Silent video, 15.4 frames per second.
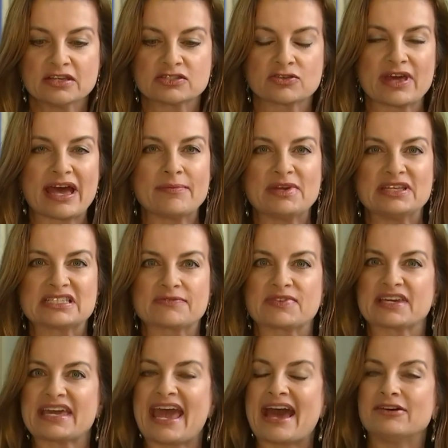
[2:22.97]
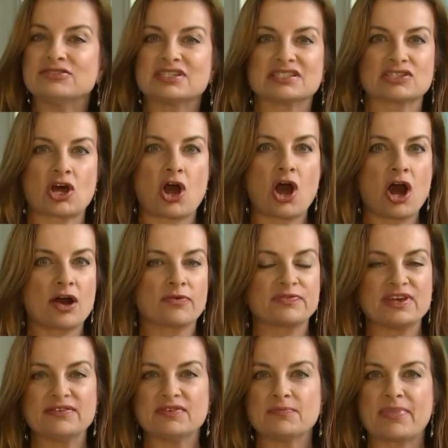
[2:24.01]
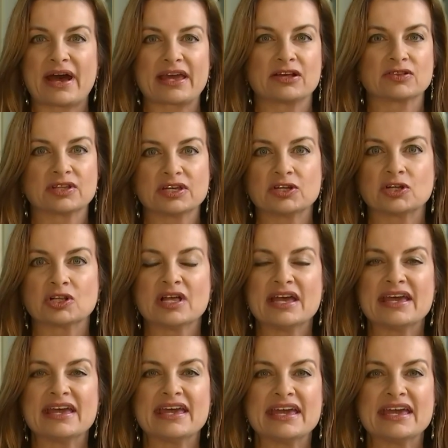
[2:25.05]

So that means if the count is off, even by a little,